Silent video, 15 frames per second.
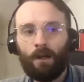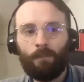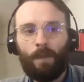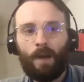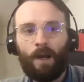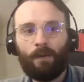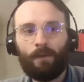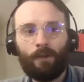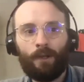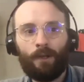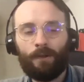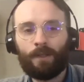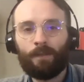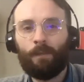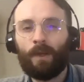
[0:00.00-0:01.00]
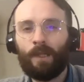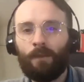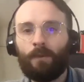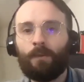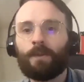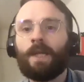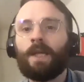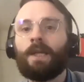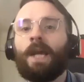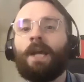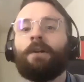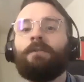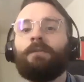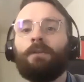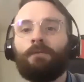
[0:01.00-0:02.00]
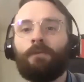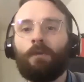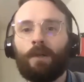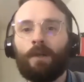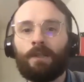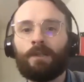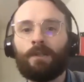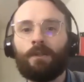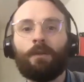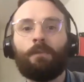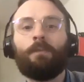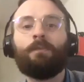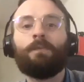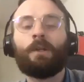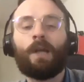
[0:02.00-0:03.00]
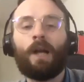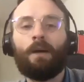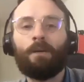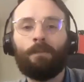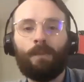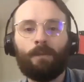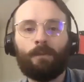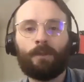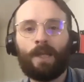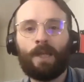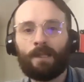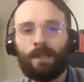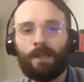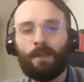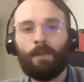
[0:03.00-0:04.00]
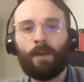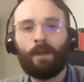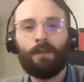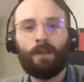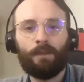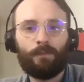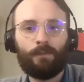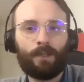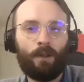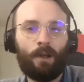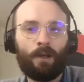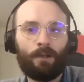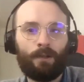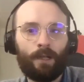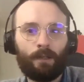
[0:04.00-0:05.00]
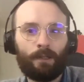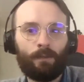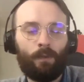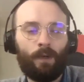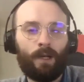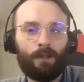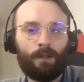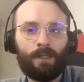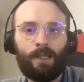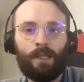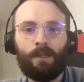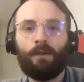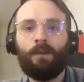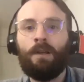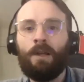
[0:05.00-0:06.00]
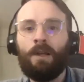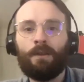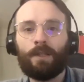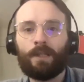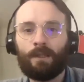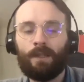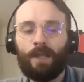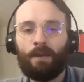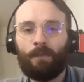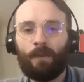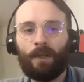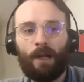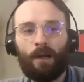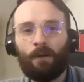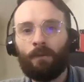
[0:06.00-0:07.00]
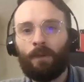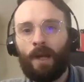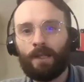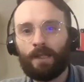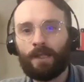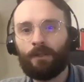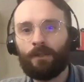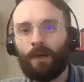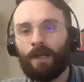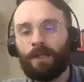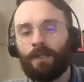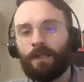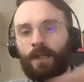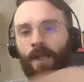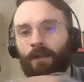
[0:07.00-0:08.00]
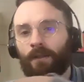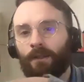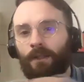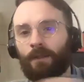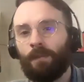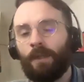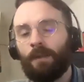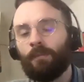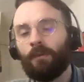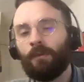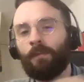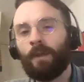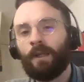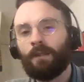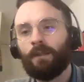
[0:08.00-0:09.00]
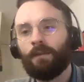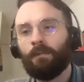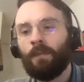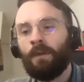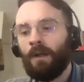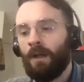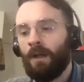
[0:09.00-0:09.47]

However, here is money and we will take care of you for it. So the common people, yes, they've slaughtered X, Y, or Z, this and that, but now as they try to take the people and make them